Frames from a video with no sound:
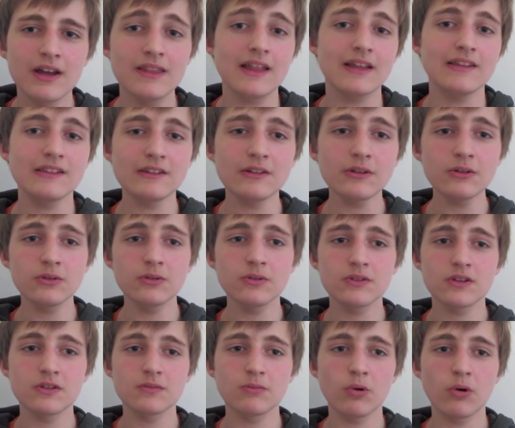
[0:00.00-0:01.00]
That still
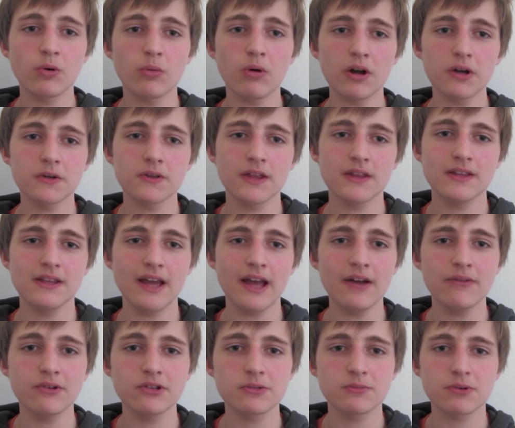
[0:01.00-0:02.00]
uses more water than the
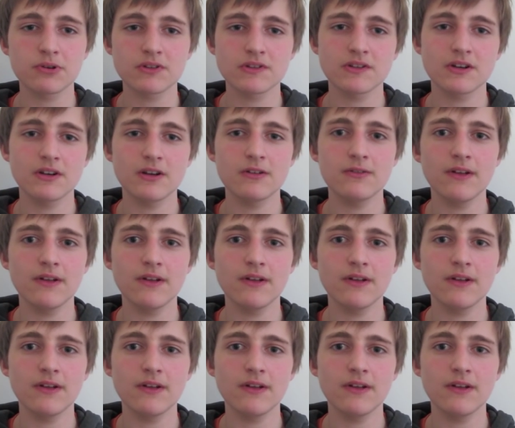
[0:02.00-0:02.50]
average person in a